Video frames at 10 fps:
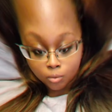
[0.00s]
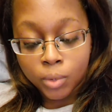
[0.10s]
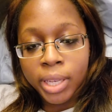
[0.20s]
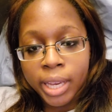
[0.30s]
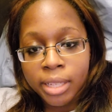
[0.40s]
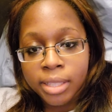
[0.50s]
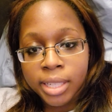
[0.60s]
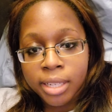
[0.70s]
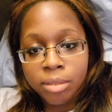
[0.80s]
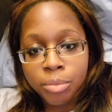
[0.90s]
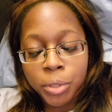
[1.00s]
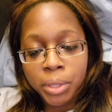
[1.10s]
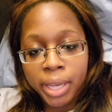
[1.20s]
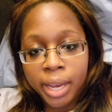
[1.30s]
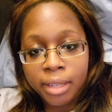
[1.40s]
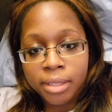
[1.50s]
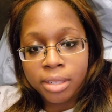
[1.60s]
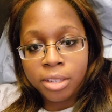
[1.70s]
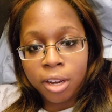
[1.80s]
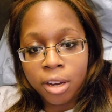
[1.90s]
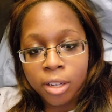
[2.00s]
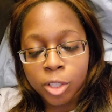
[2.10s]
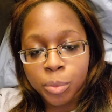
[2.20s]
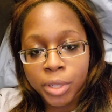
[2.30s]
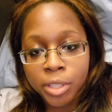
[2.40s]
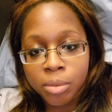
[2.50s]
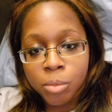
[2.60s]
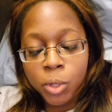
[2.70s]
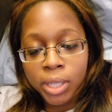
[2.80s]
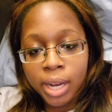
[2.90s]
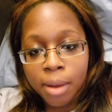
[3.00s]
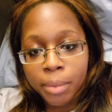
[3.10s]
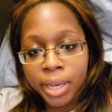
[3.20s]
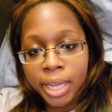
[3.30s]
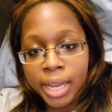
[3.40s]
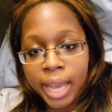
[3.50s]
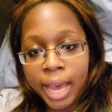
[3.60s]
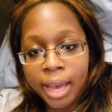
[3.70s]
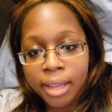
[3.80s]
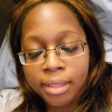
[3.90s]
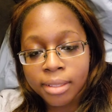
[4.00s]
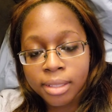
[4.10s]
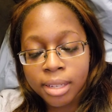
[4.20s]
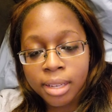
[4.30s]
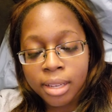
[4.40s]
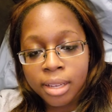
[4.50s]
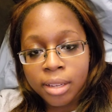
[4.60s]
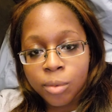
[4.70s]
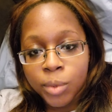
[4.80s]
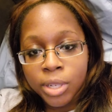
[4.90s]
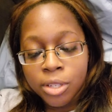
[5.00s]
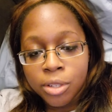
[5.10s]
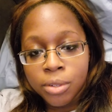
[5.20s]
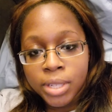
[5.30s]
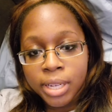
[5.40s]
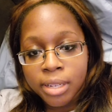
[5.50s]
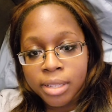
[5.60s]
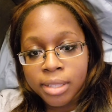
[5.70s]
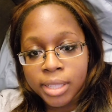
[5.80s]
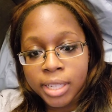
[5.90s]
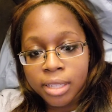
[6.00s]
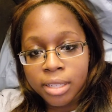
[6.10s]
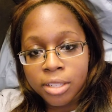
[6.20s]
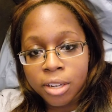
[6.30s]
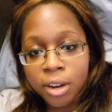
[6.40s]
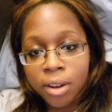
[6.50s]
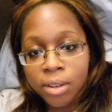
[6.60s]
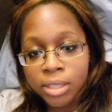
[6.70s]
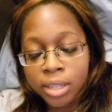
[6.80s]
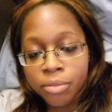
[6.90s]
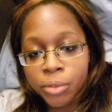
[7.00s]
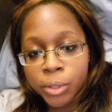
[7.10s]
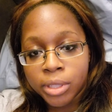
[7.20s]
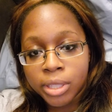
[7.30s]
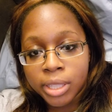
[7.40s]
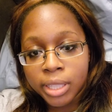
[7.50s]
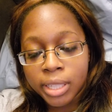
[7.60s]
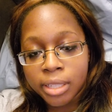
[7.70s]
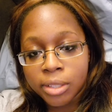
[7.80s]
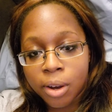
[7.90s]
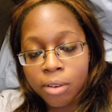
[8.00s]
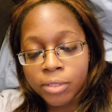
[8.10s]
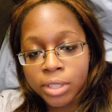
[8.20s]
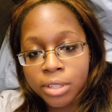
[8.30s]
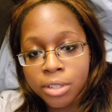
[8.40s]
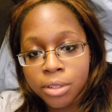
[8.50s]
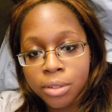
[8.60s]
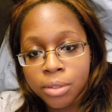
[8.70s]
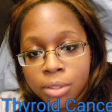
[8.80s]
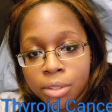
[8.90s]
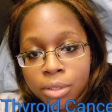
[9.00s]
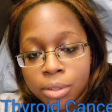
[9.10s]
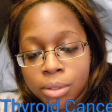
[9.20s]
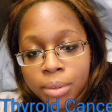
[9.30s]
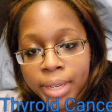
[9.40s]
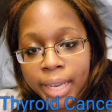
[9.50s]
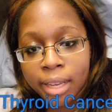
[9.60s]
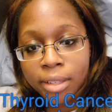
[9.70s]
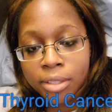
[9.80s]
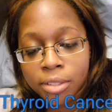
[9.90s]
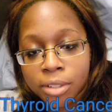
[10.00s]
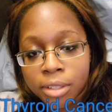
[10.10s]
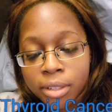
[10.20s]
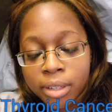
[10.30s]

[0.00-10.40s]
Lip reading: We can see it in both cats and dogs, but it's more common in cats. We do tend to see it in dogs, and unfortunately, it's often due to cancer.